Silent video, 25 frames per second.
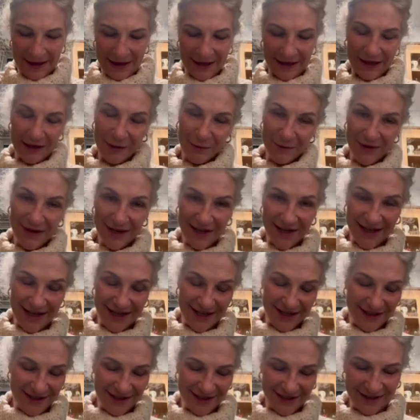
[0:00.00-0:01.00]
give me a
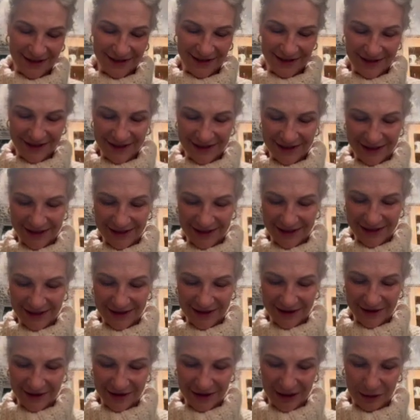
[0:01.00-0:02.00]
hand, and
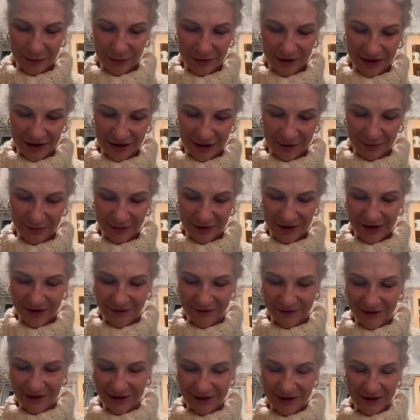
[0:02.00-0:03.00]
I'll keep you company
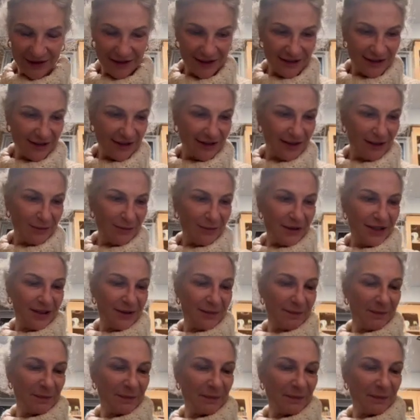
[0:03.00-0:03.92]
for the next little bit.